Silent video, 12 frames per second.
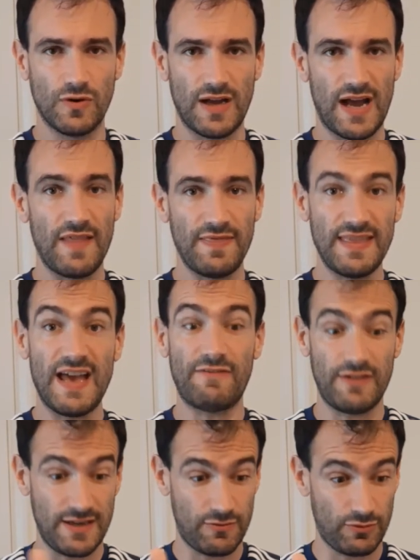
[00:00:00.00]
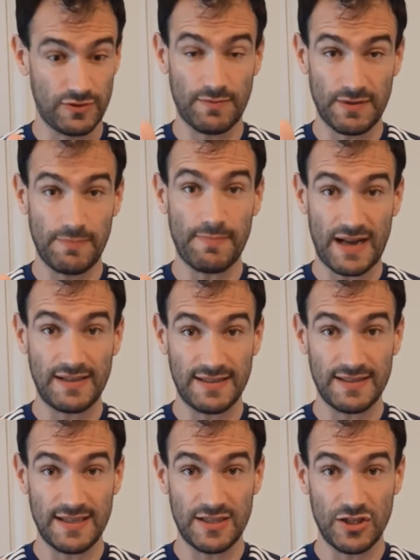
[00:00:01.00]
and never equaled up the
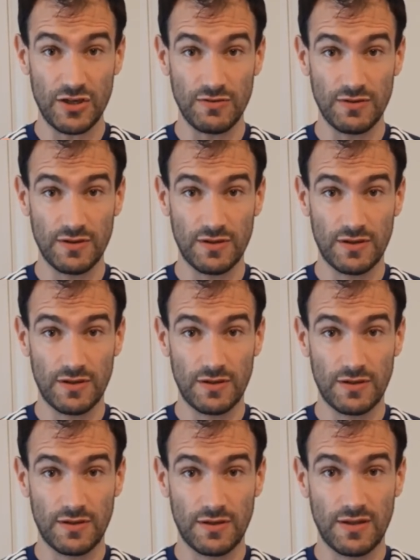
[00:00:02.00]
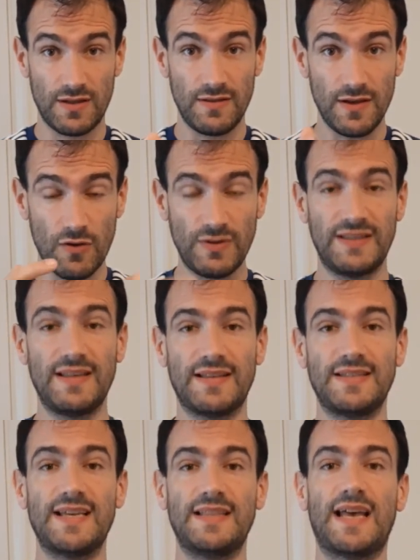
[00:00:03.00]
imbalances issue. The only thing
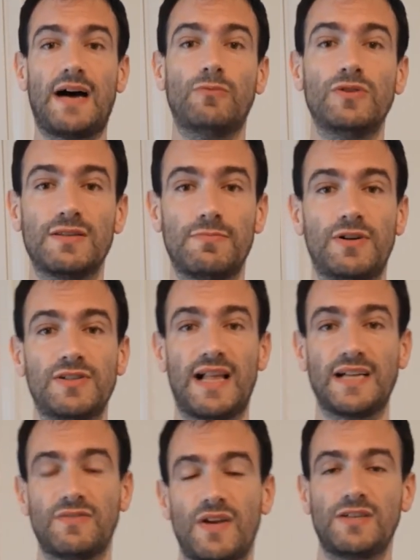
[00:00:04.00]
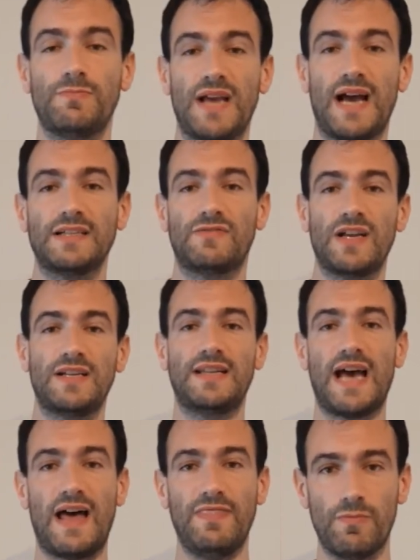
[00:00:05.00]
that did that was the muscle activation be activated
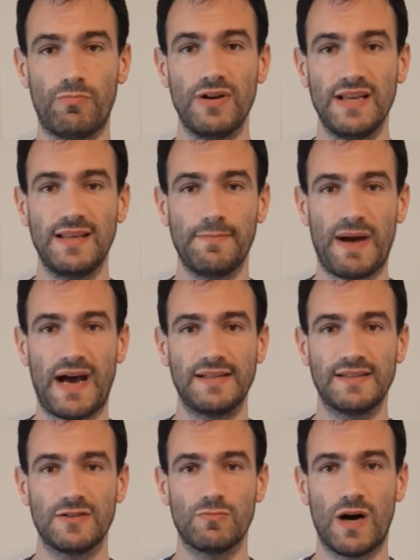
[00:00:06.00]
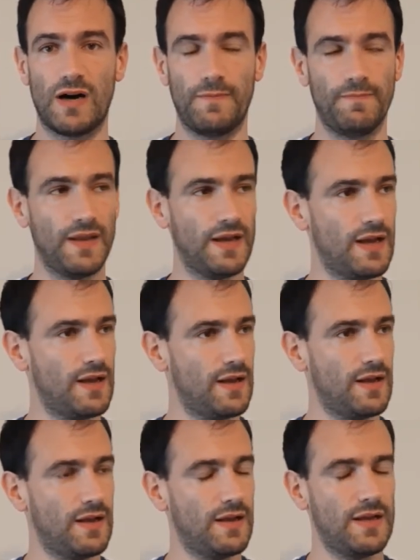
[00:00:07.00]
and the breathing patterns as well.
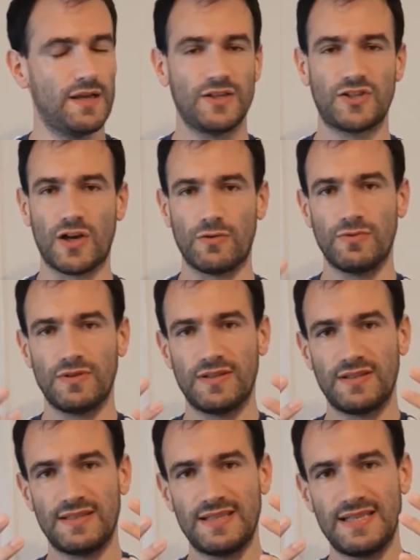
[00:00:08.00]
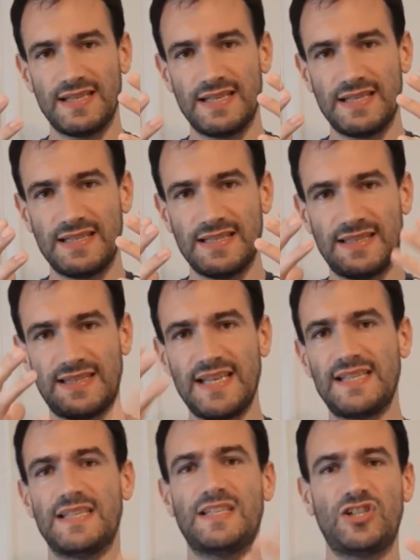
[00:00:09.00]
So
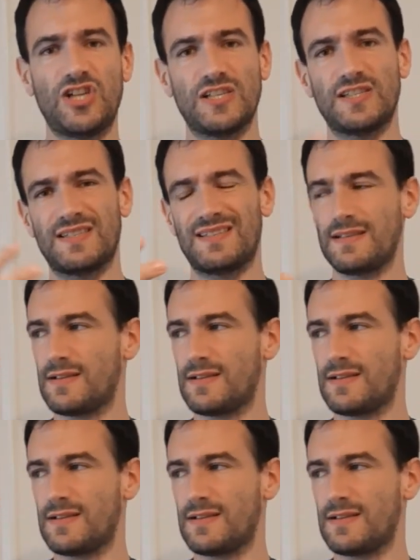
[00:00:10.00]
this is just,